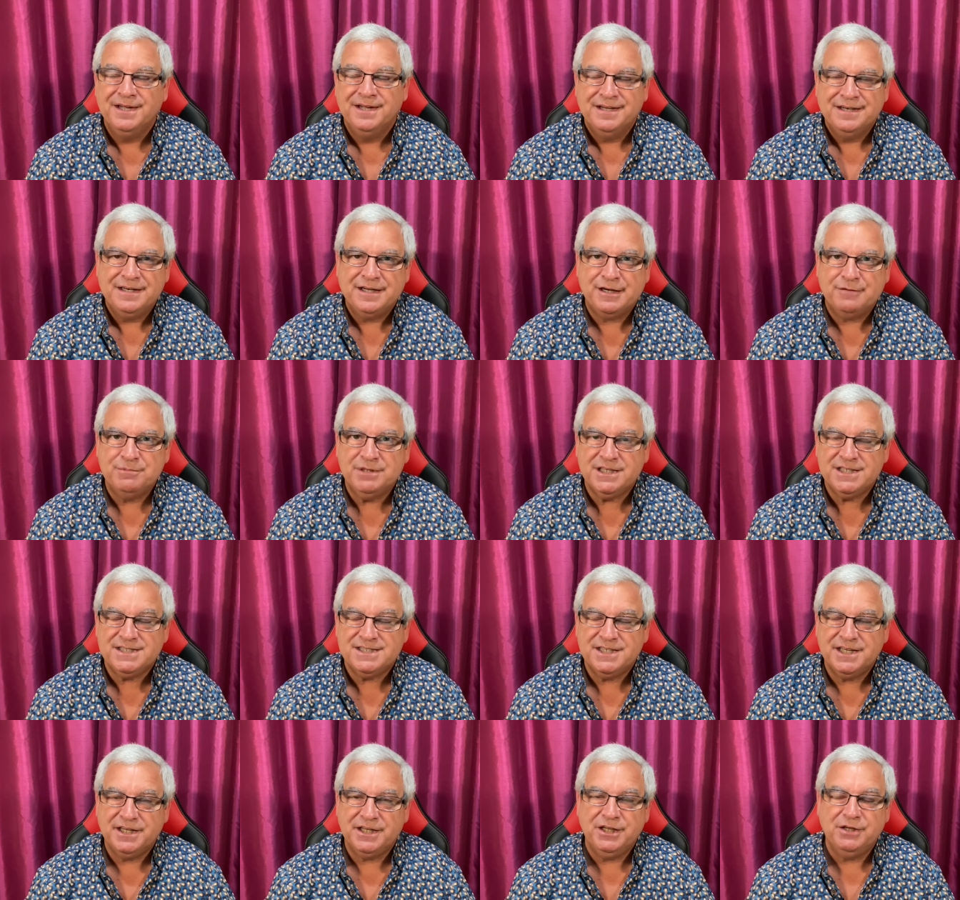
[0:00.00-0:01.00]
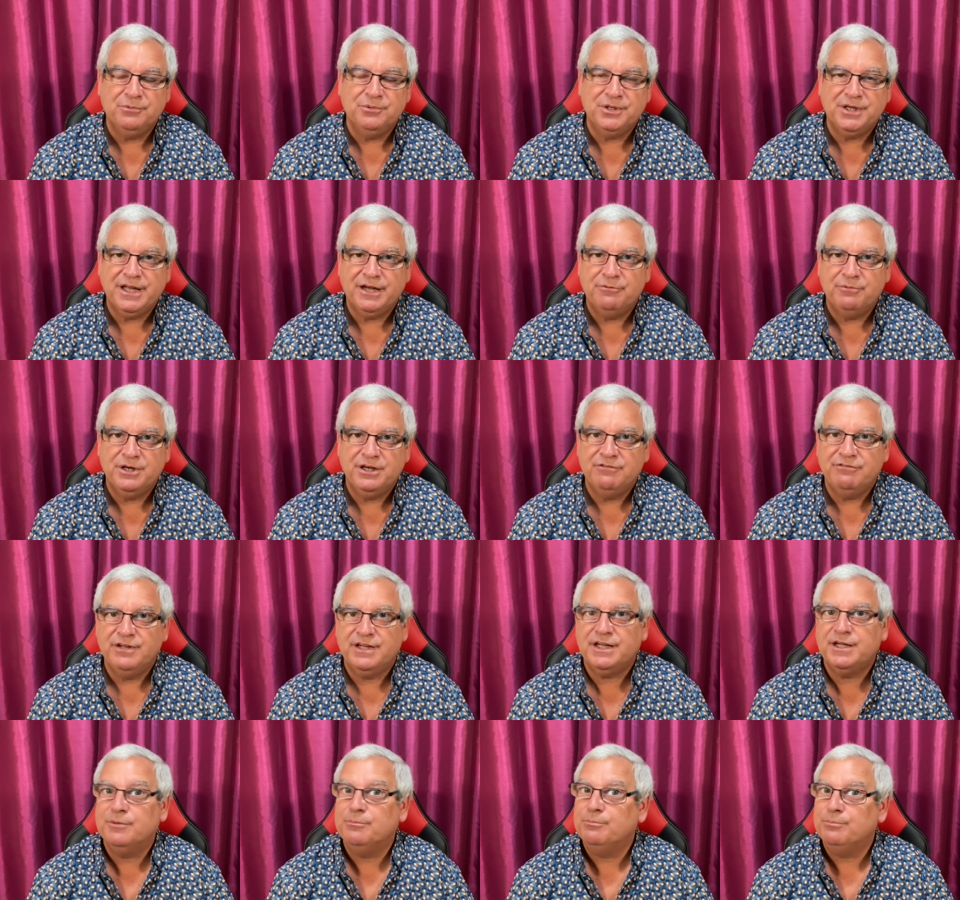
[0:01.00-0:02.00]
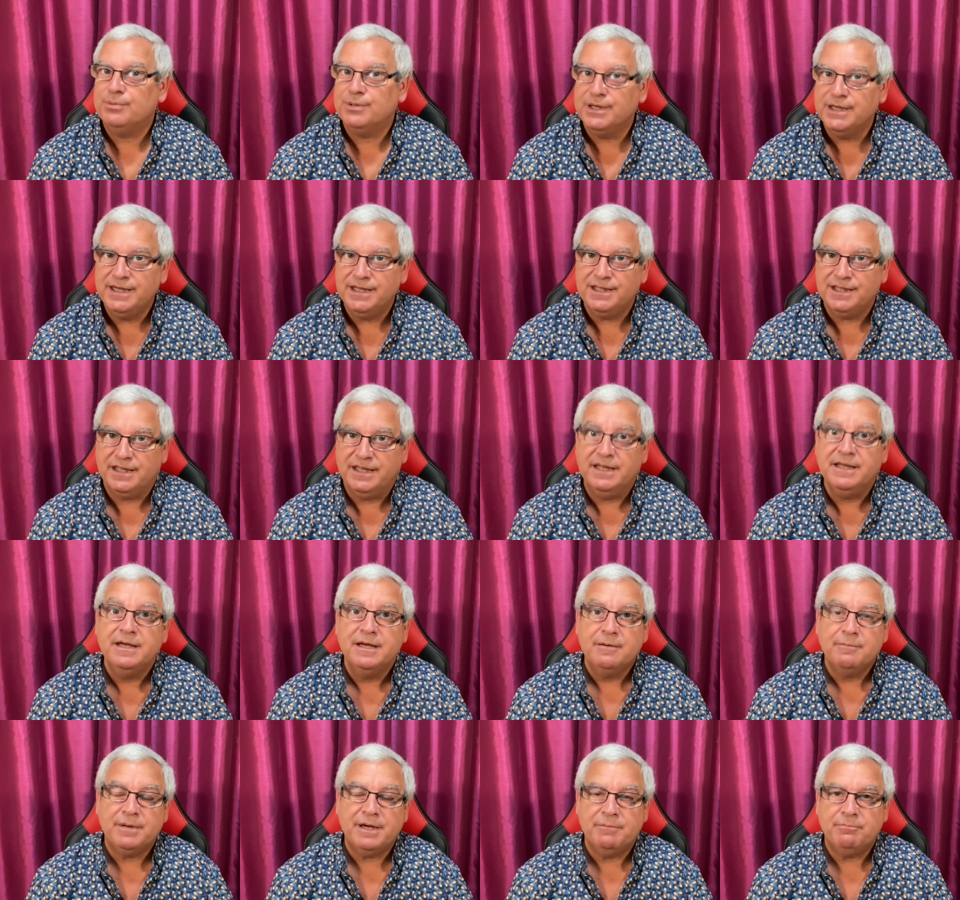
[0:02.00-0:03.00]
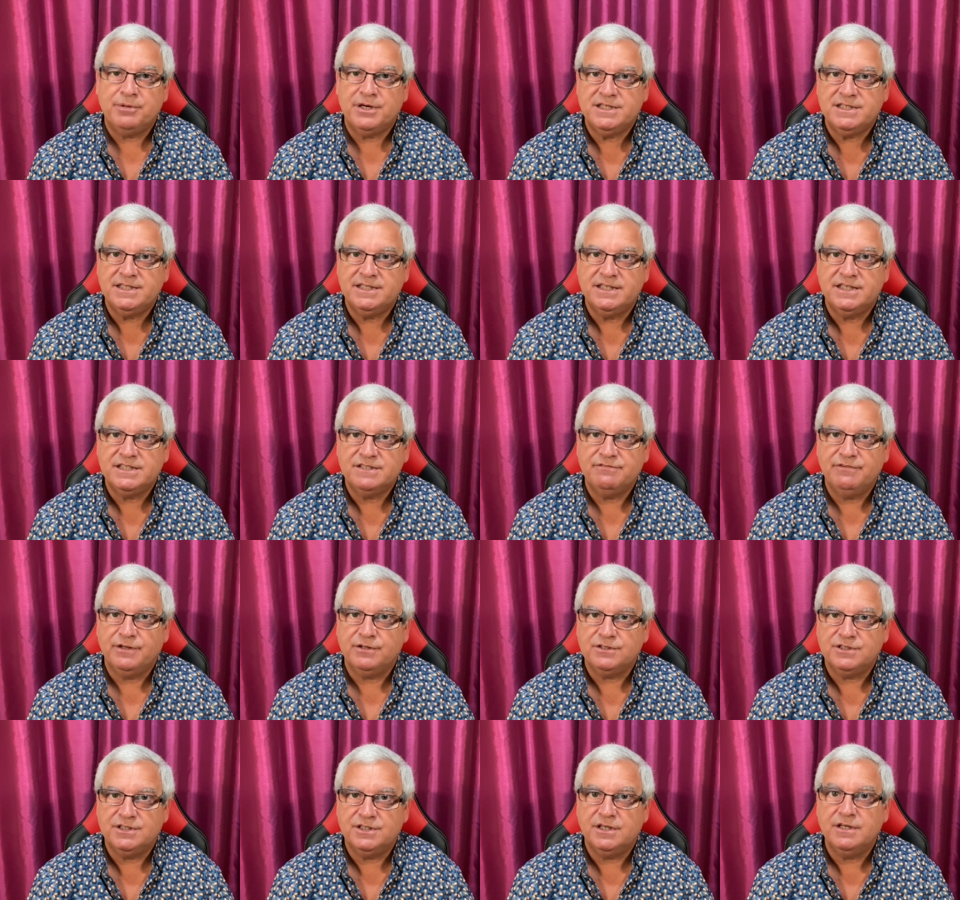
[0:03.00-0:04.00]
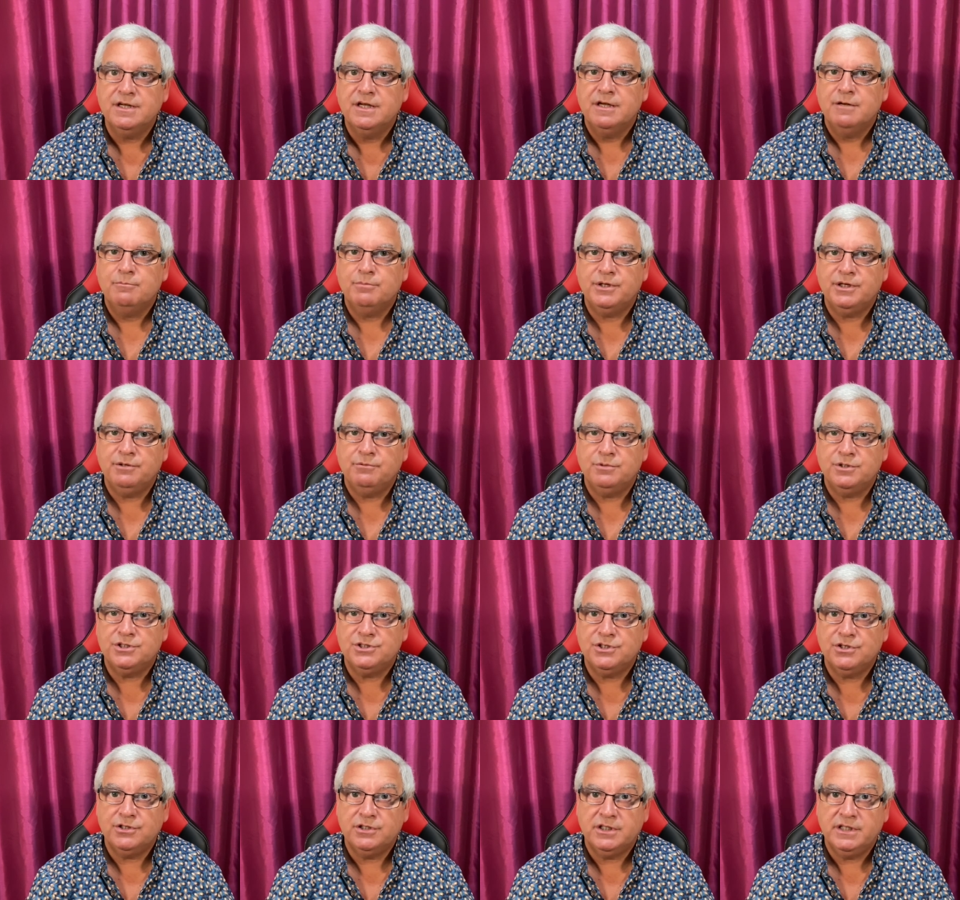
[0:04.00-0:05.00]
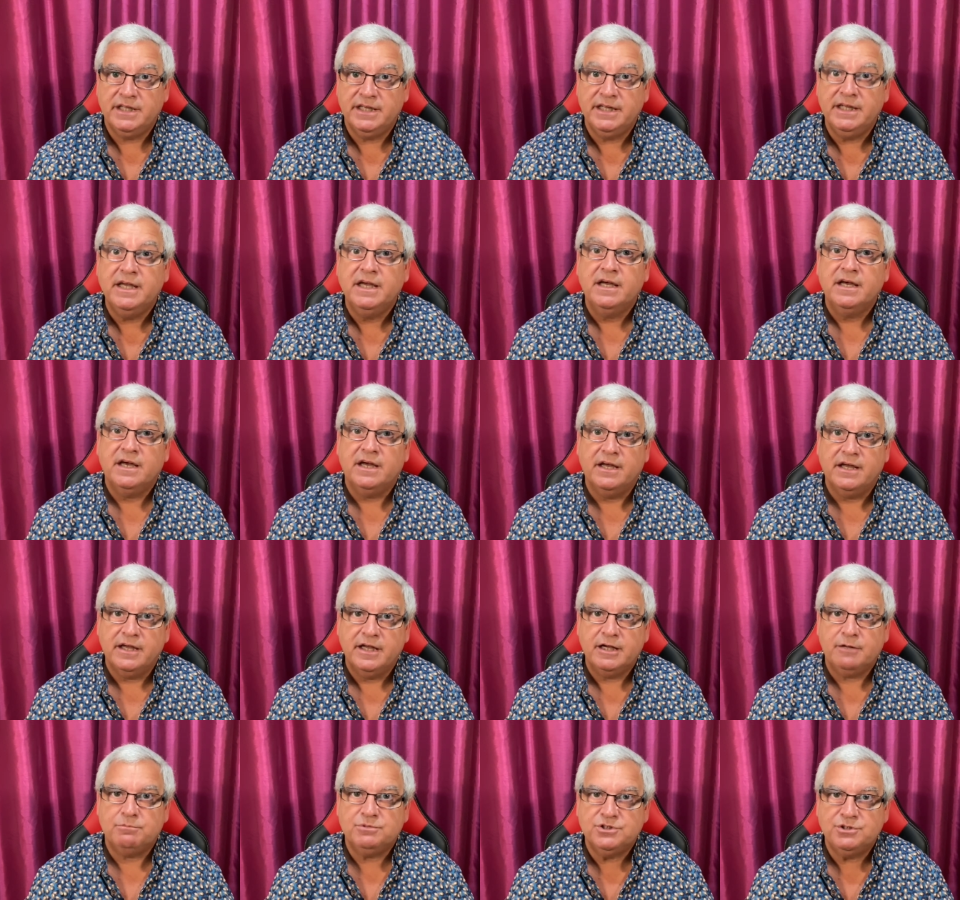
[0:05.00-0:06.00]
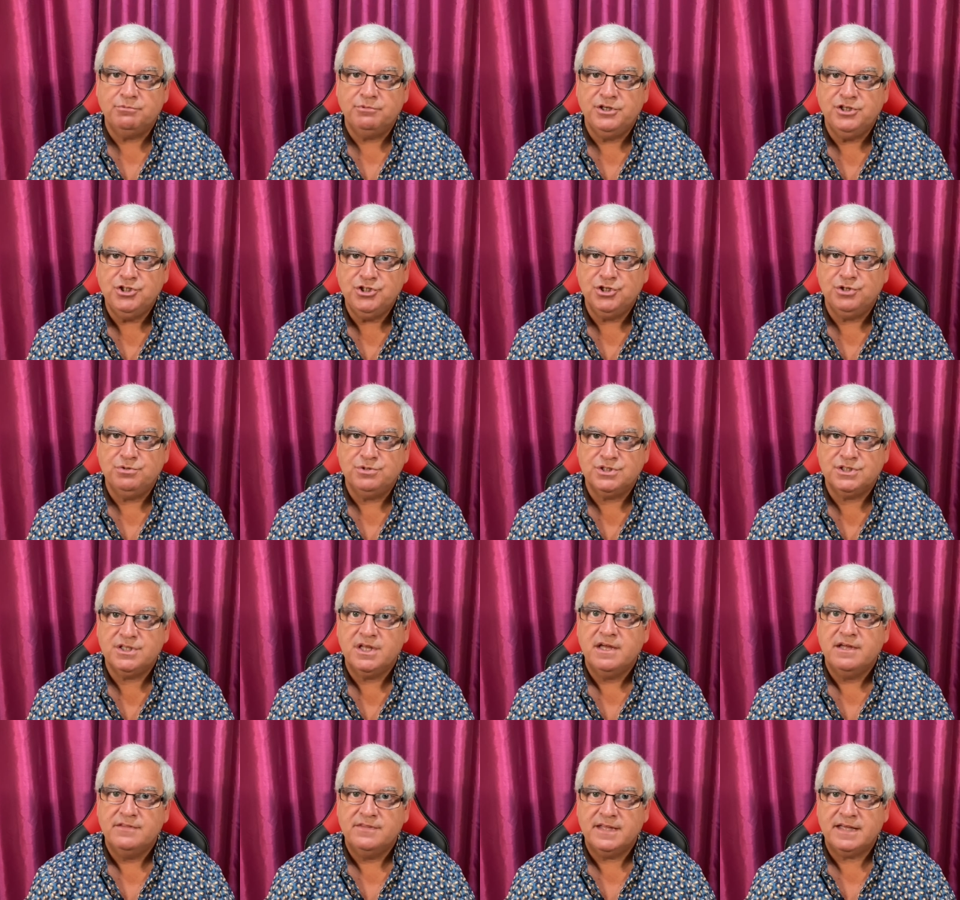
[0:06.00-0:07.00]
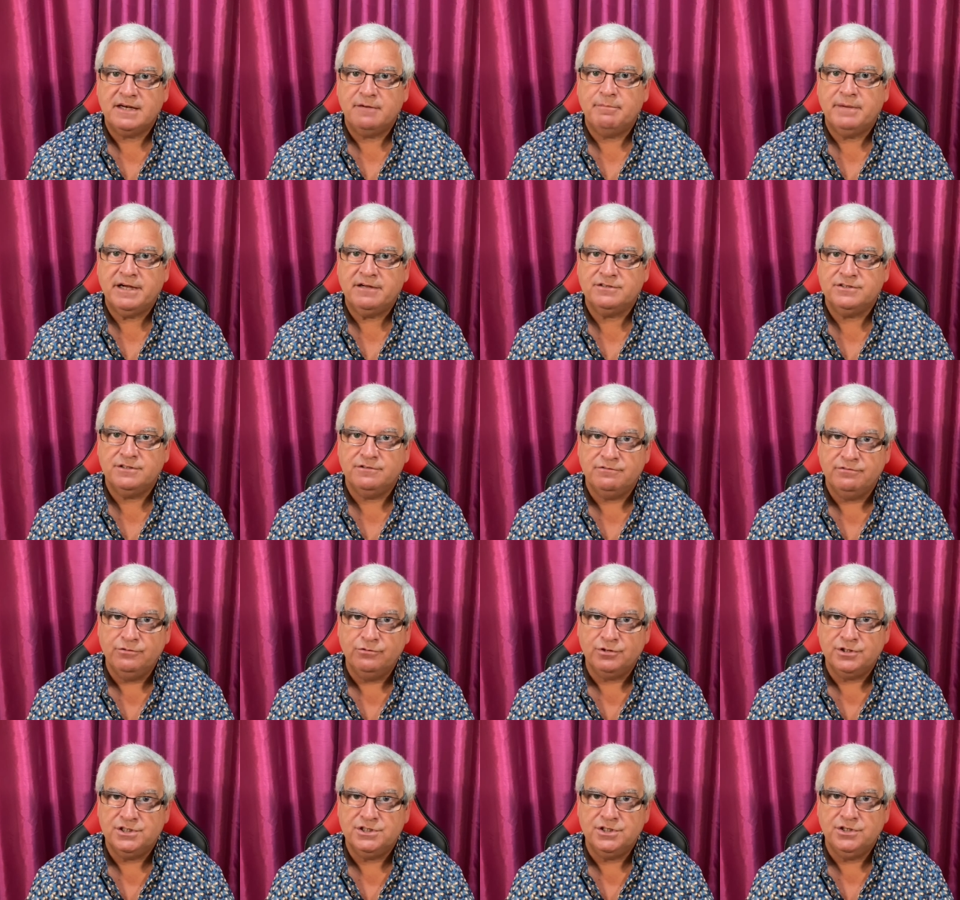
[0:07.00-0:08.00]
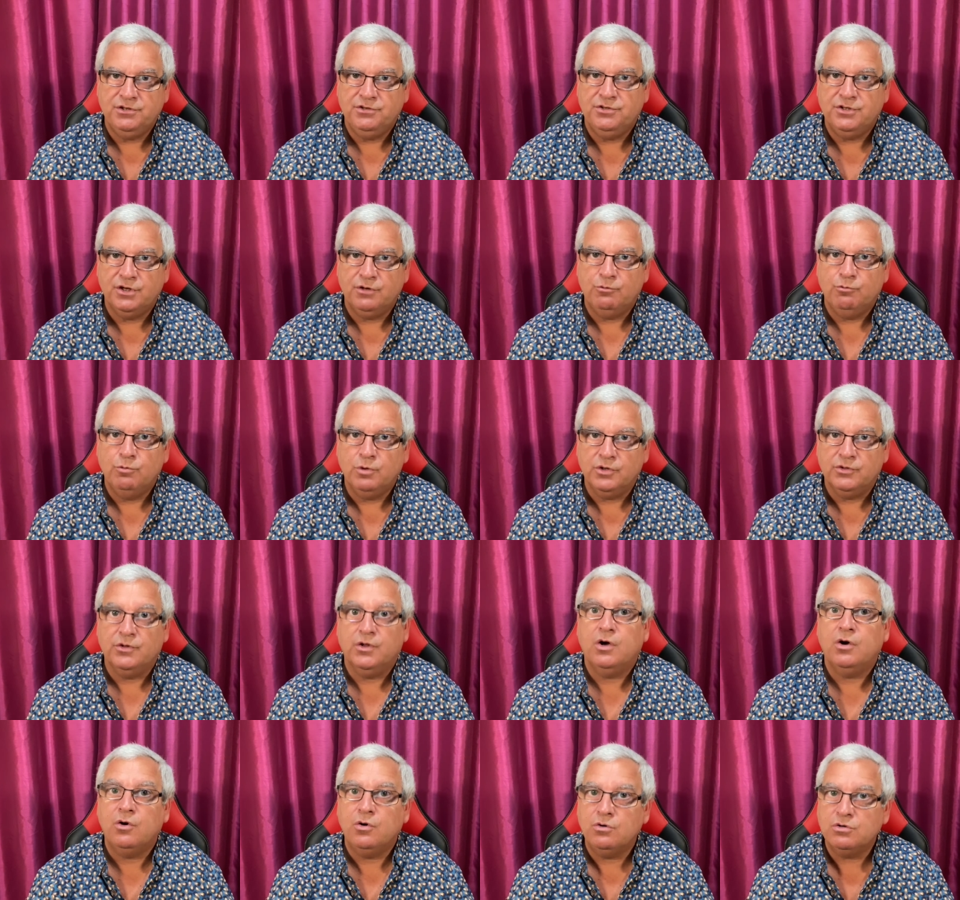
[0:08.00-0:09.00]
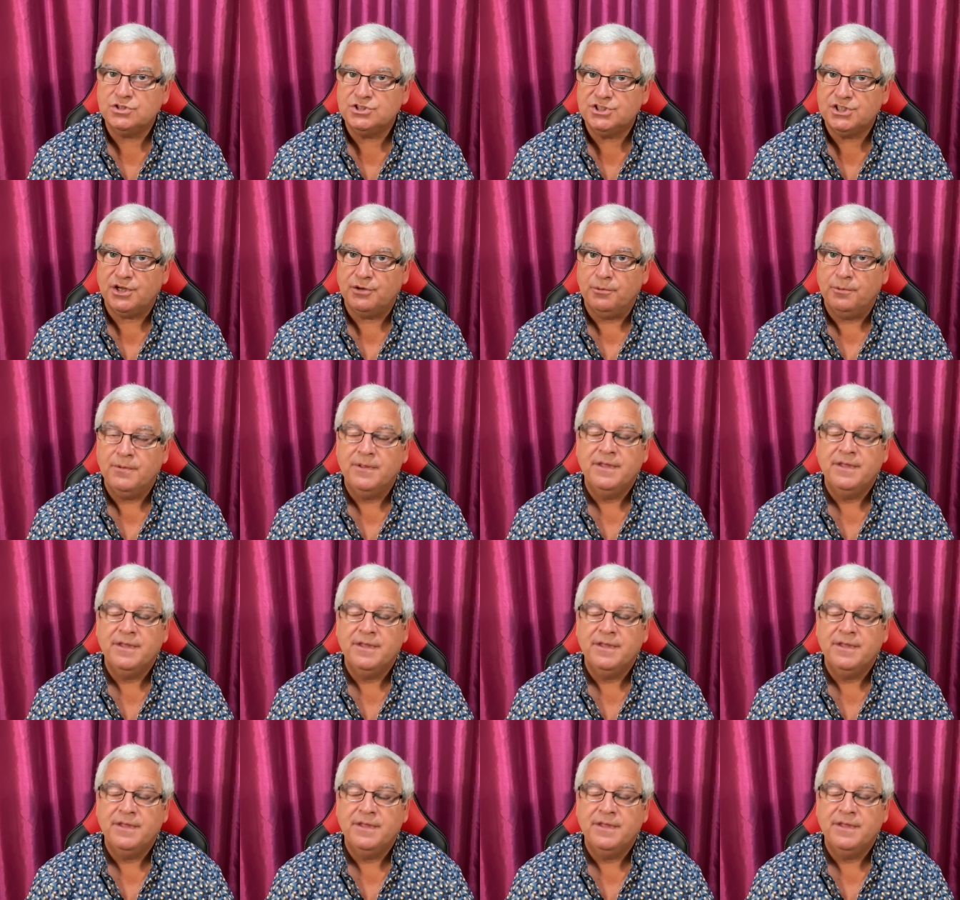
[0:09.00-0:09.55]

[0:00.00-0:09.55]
Now, I'm not saying you would get rid of it completely by pressing this filter, but it would certainly help to reduce that amount of noise that you don't want. Also,